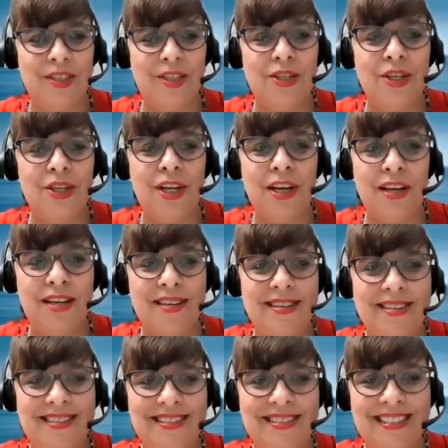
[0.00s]
to do good.
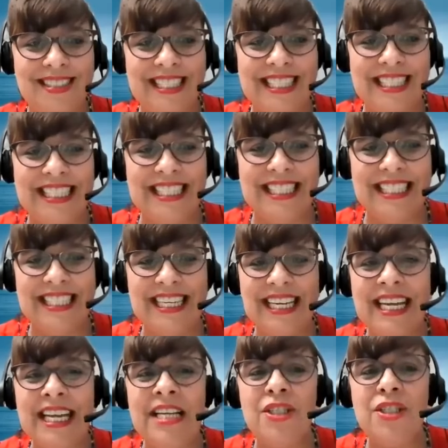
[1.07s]

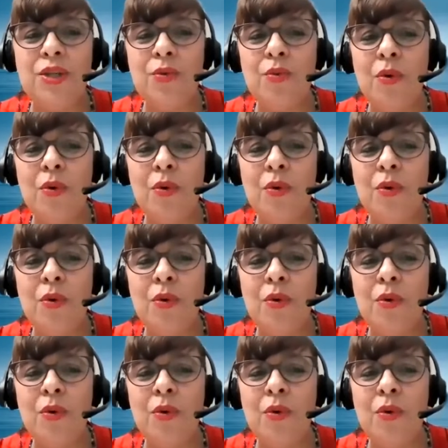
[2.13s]
Each